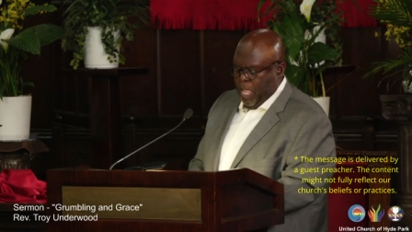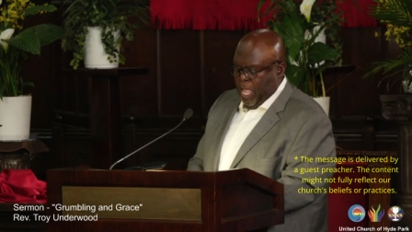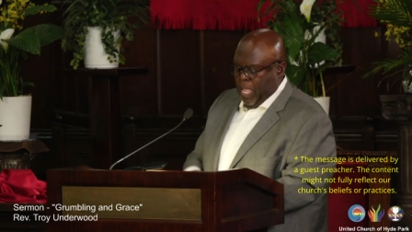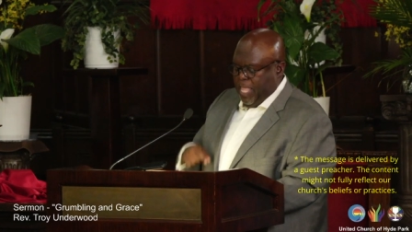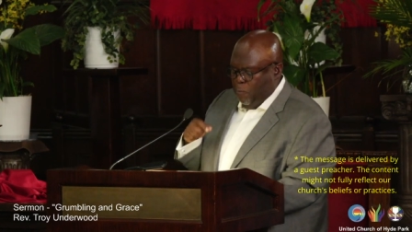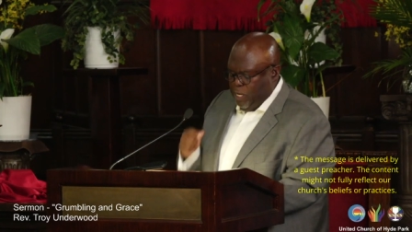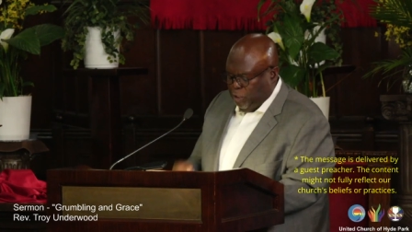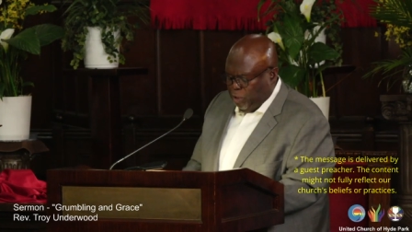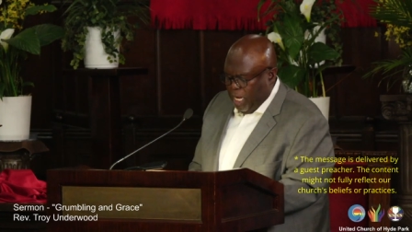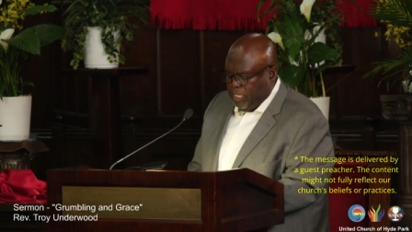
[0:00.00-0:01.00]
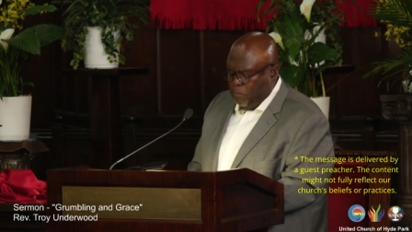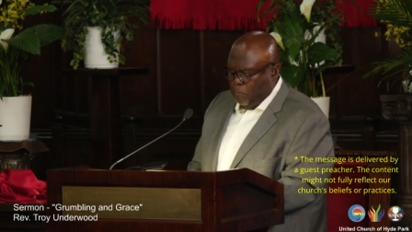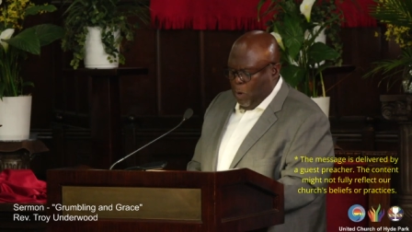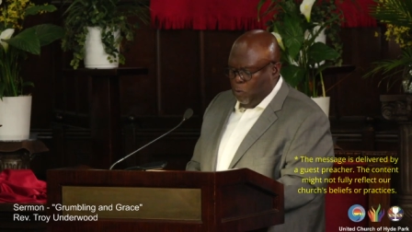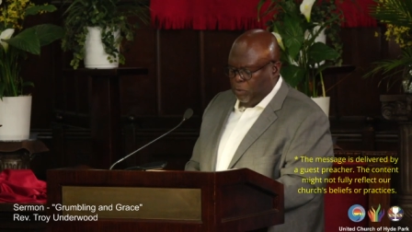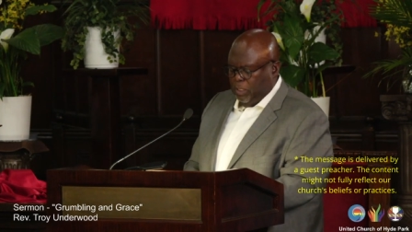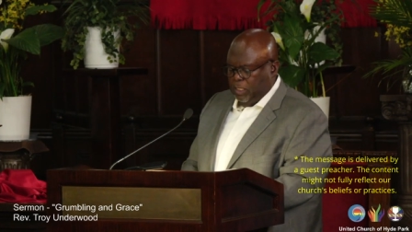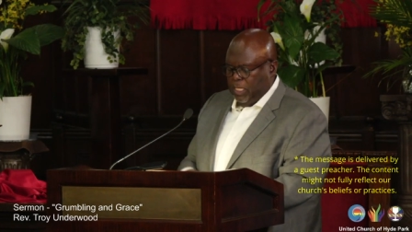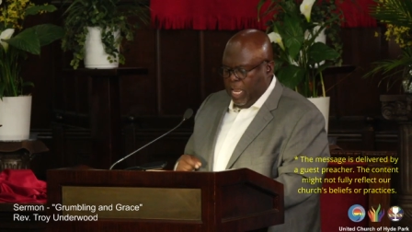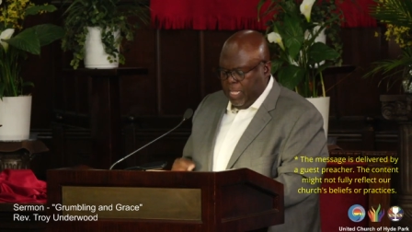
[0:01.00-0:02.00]
They rejected
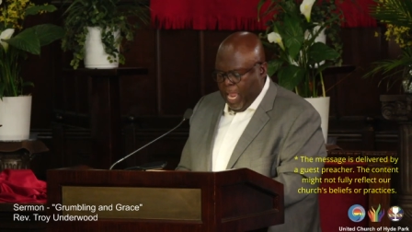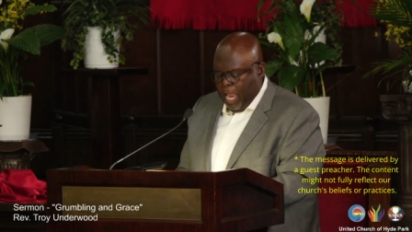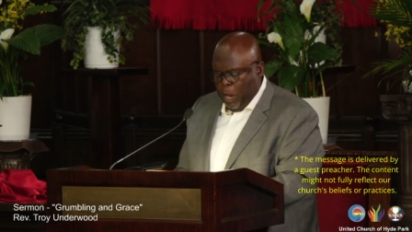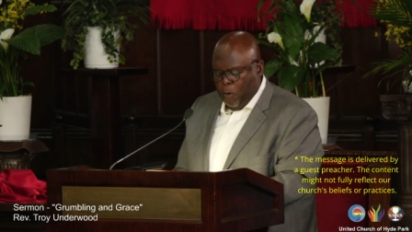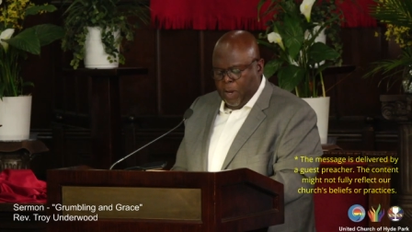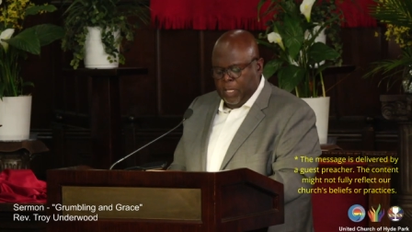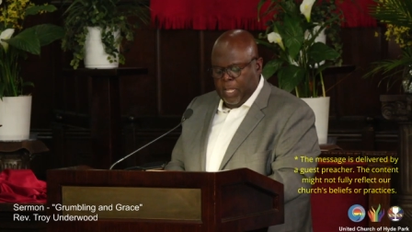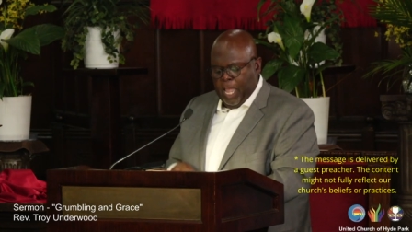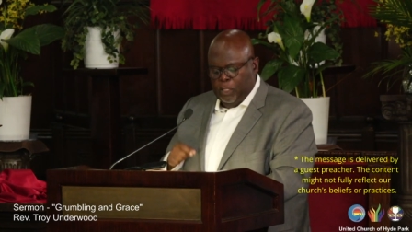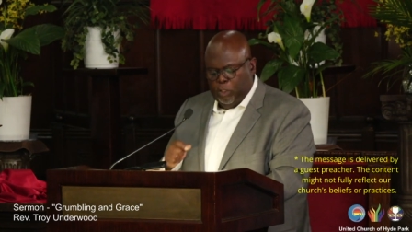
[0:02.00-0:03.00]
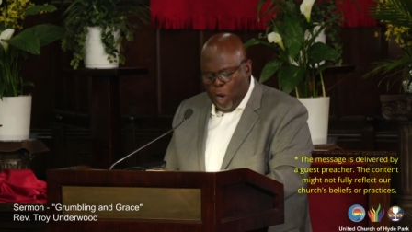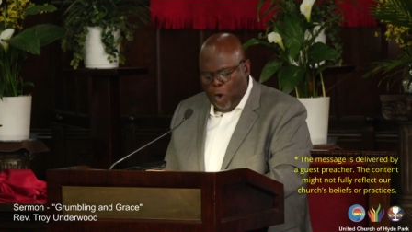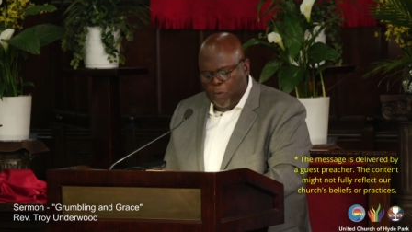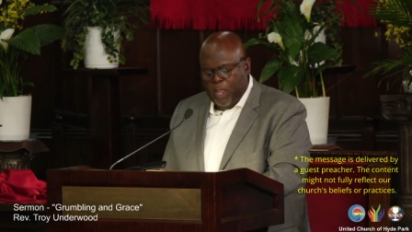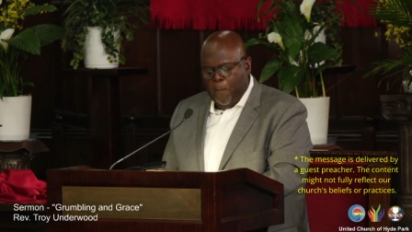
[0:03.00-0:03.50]
Moses and Aaron and turned their